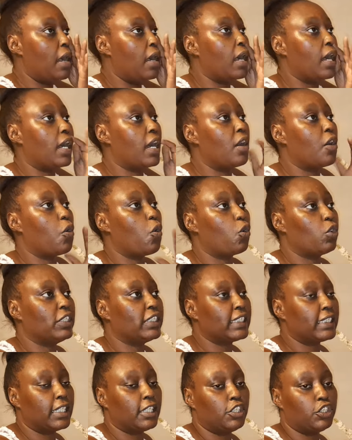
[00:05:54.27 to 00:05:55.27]

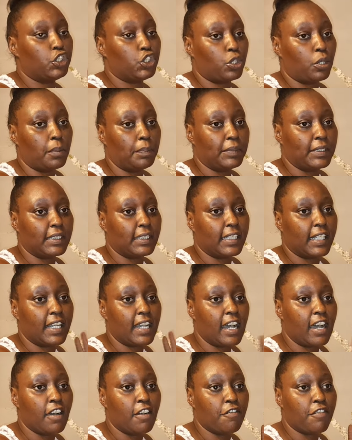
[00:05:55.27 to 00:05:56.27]
wholesale shops. They
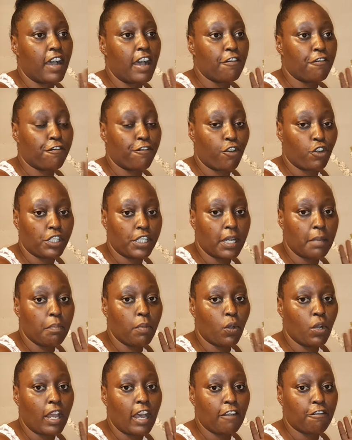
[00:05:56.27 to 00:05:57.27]
have
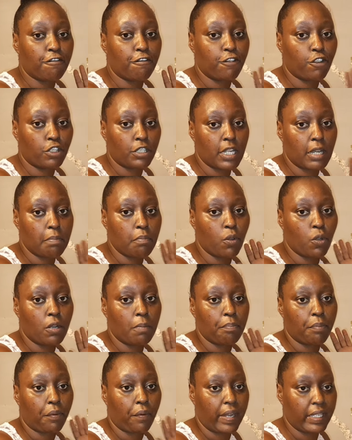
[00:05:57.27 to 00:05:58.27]
affordable
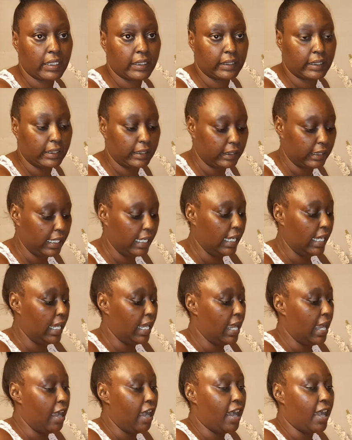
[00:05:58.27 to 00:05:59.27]
pricing.
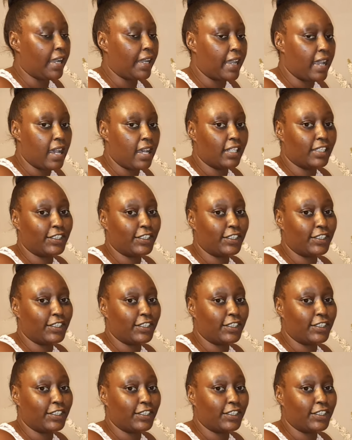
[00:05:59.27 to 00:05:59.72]
Yeah,